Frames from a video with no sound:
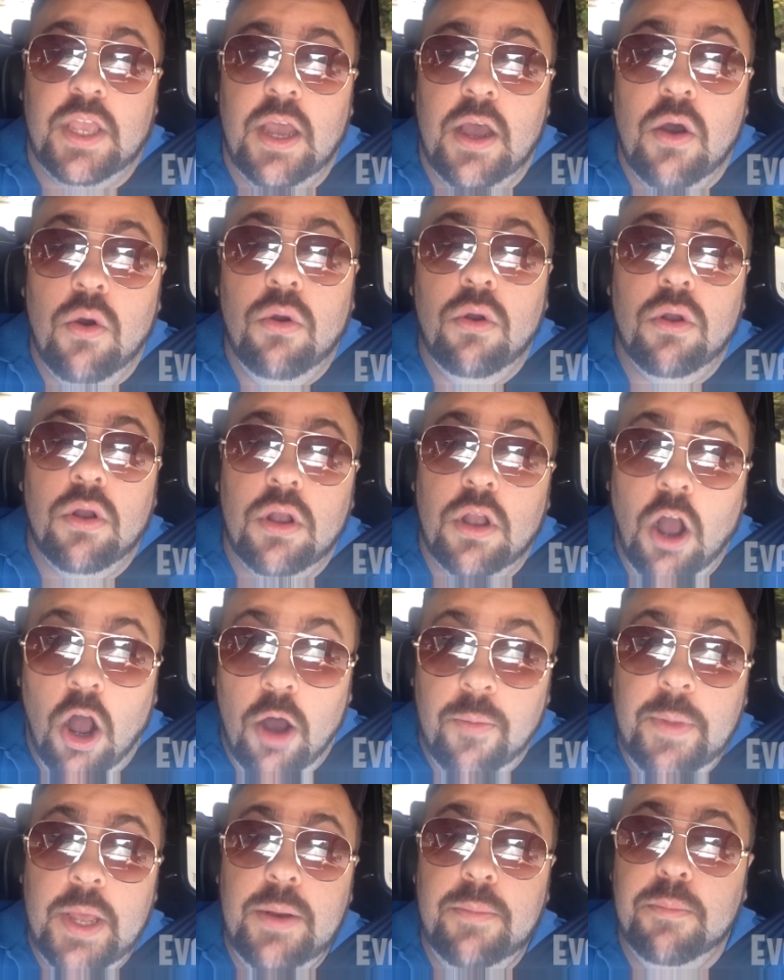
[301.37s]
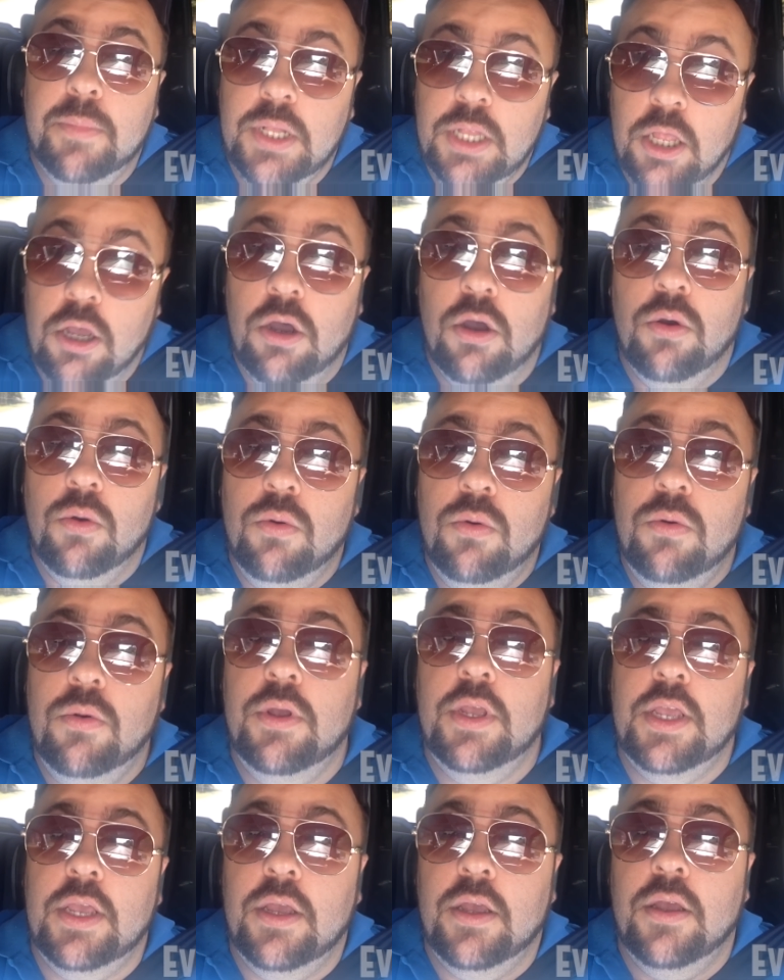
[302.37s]
account, comment below
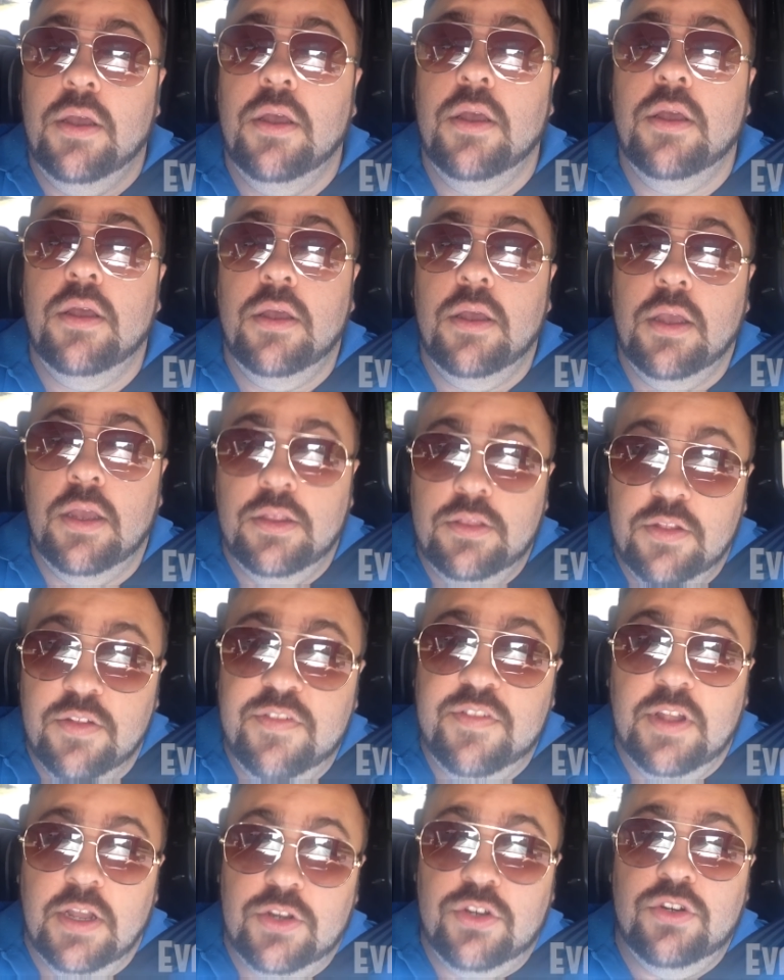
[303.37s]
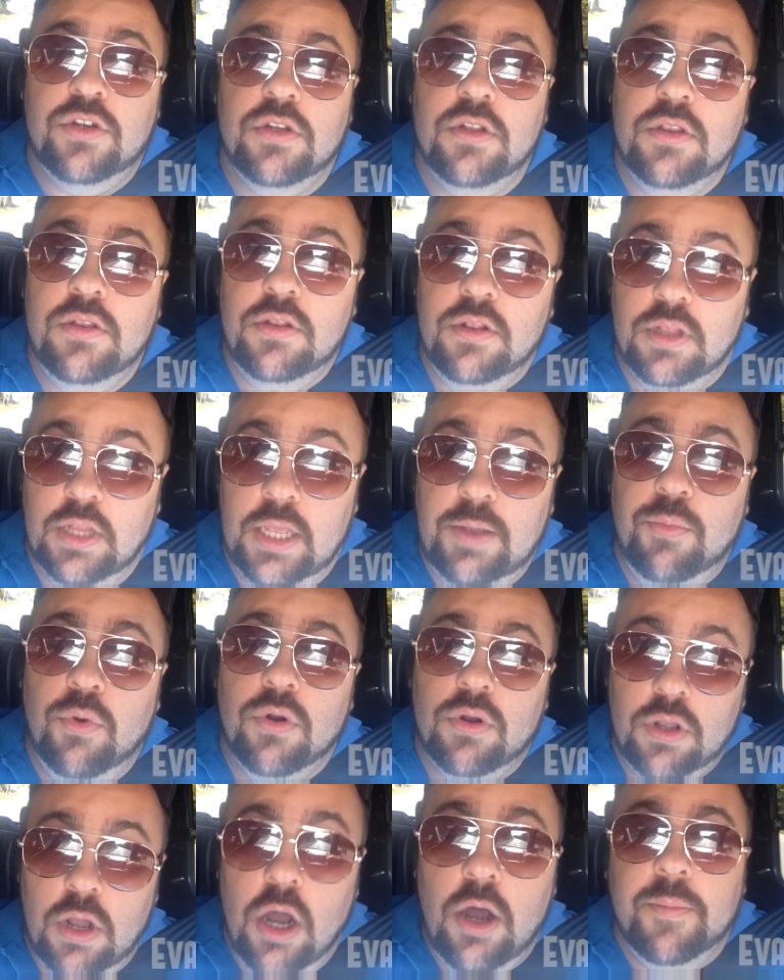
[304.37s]
in the section
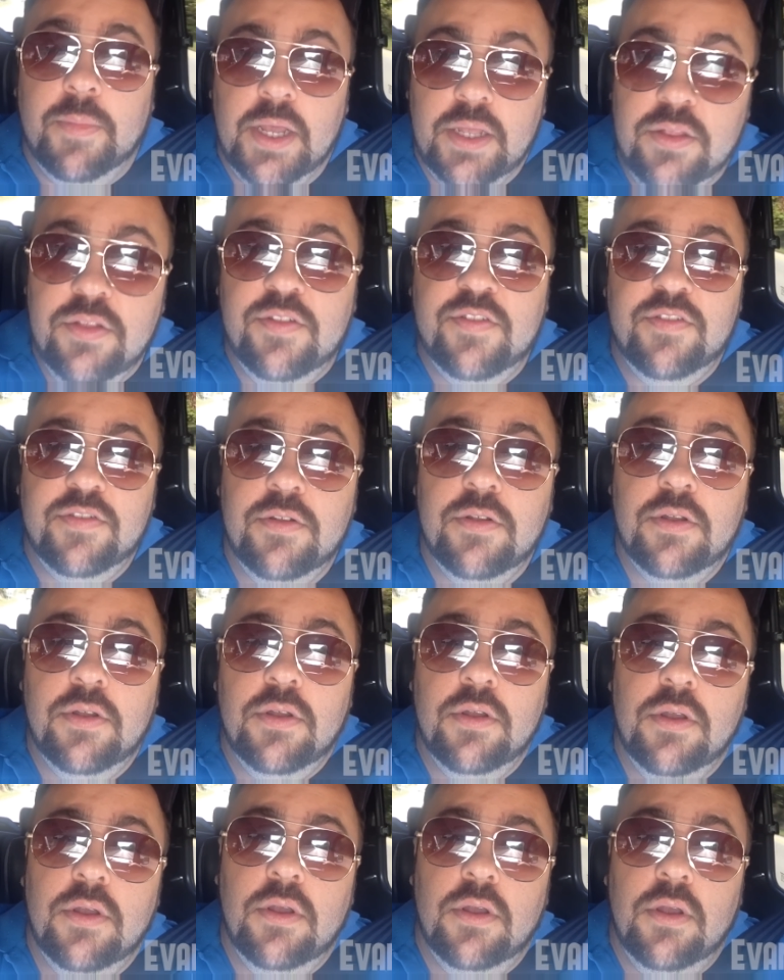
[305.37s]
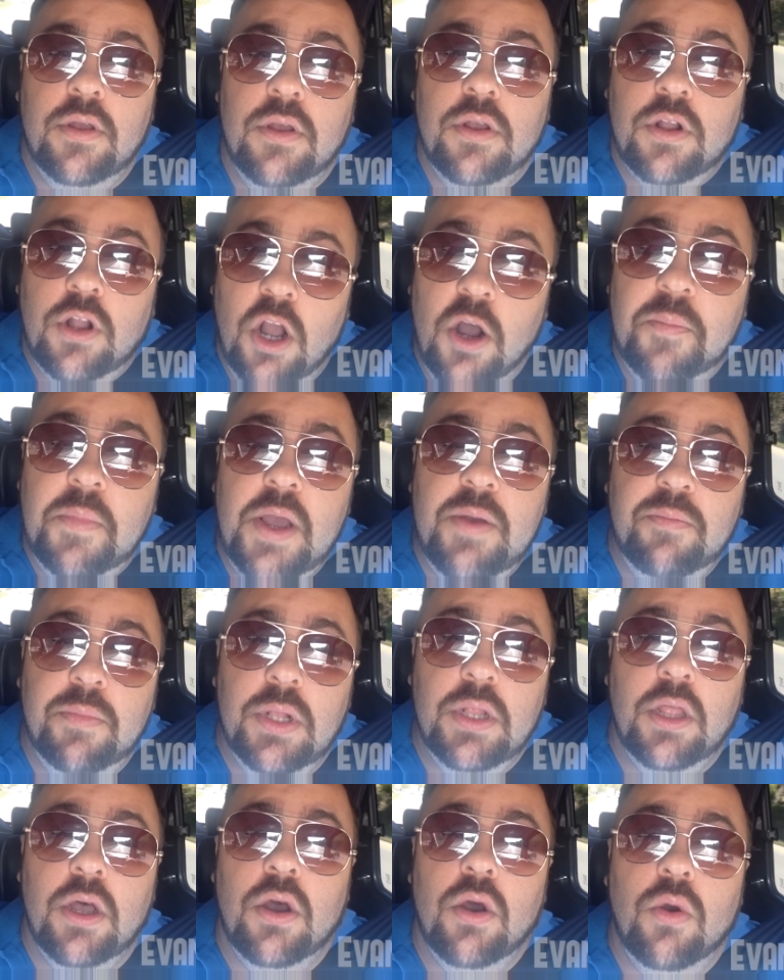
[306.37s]
labeled comments. Comment
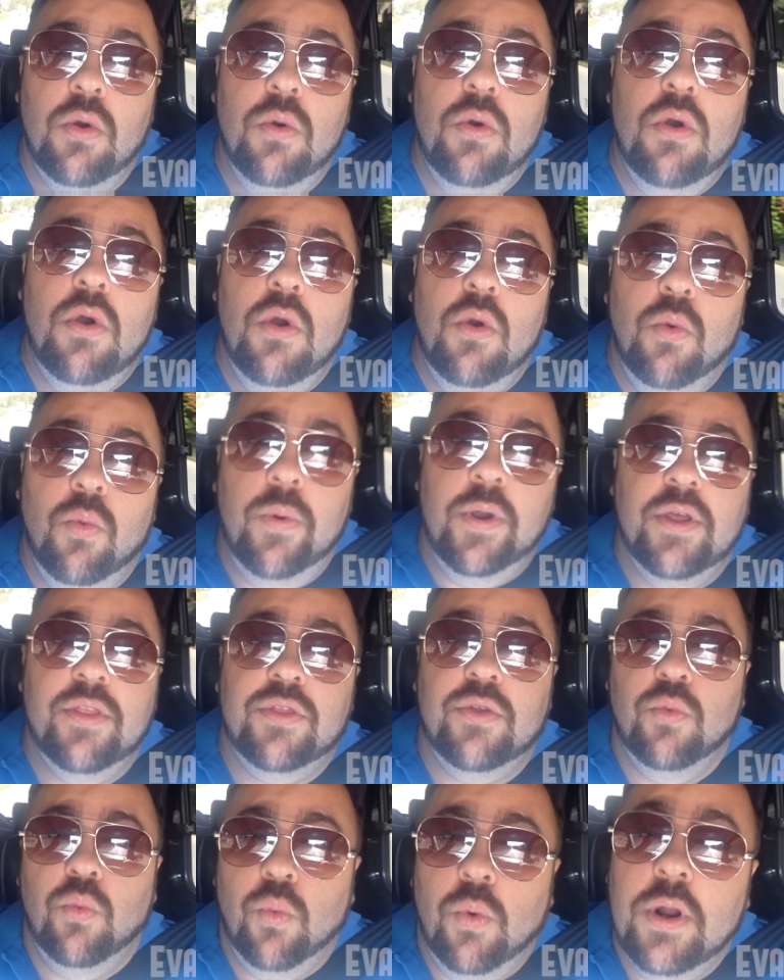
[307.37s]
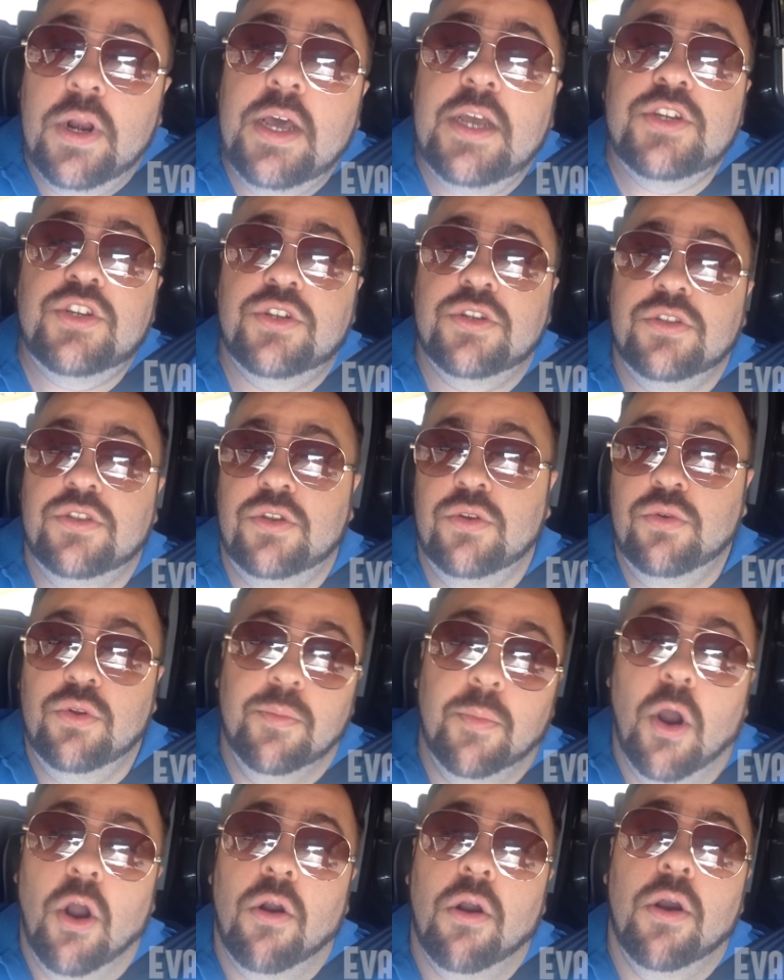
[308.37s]
below with what I should do
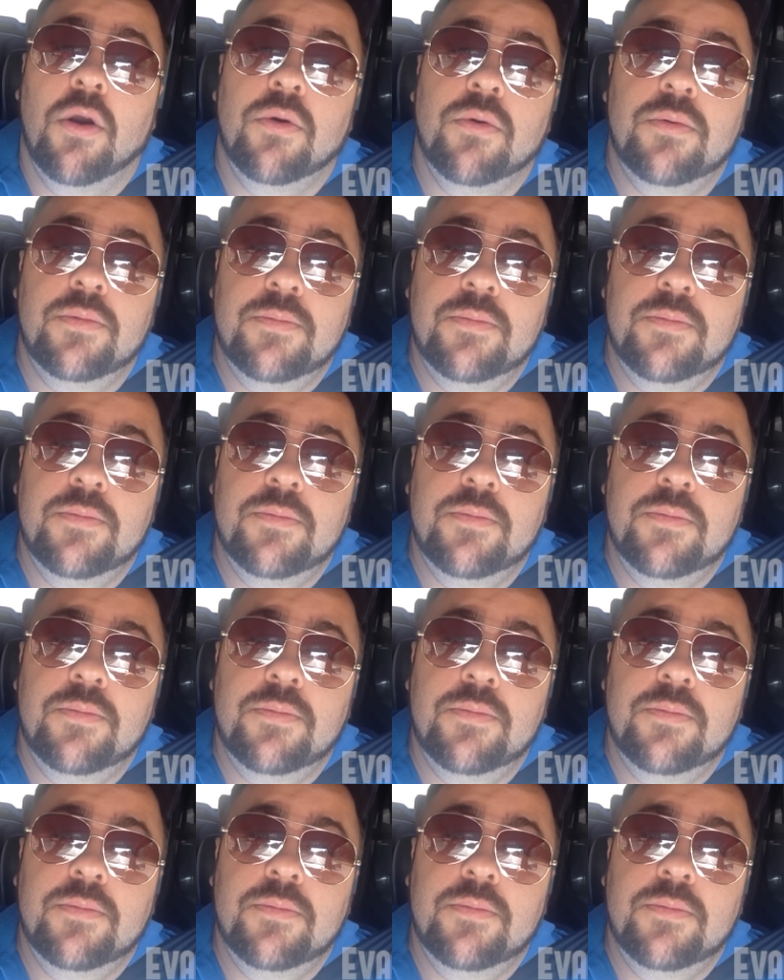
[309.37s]
tomorrow.